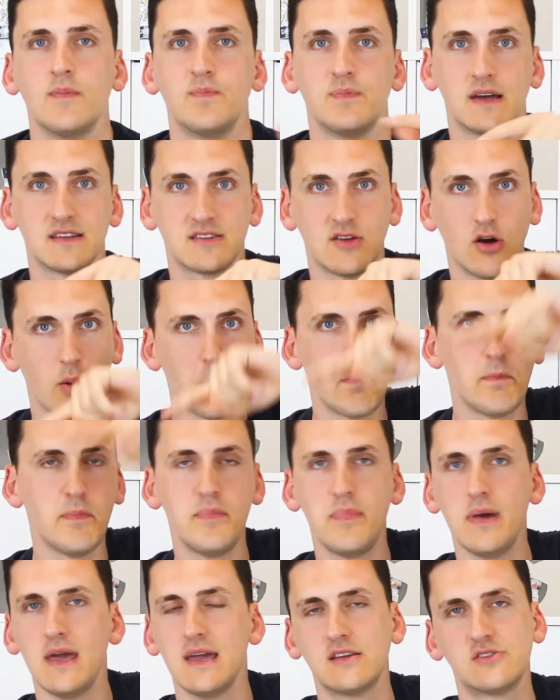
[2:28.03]
That's not a
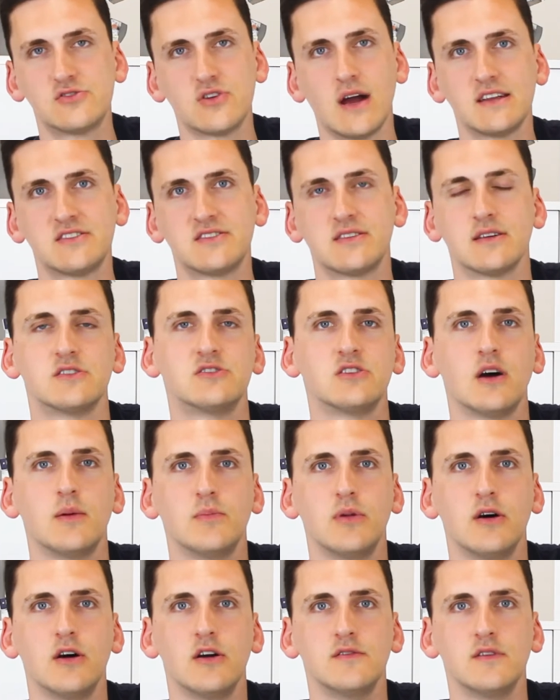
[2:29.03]
big drastic
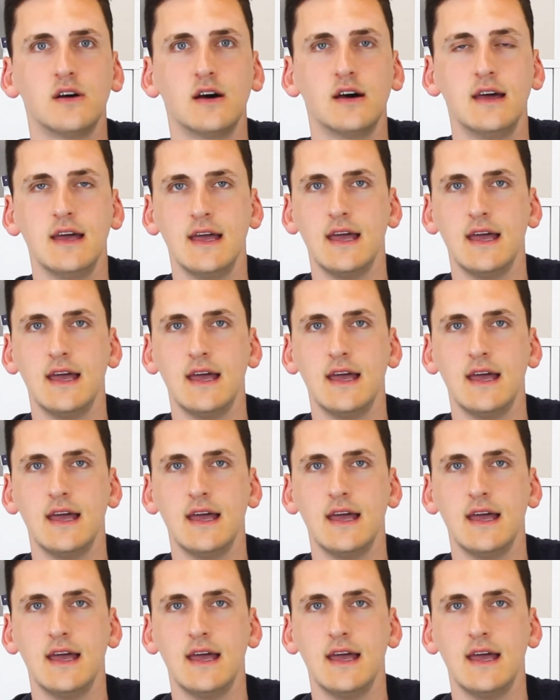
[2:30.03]
jump over.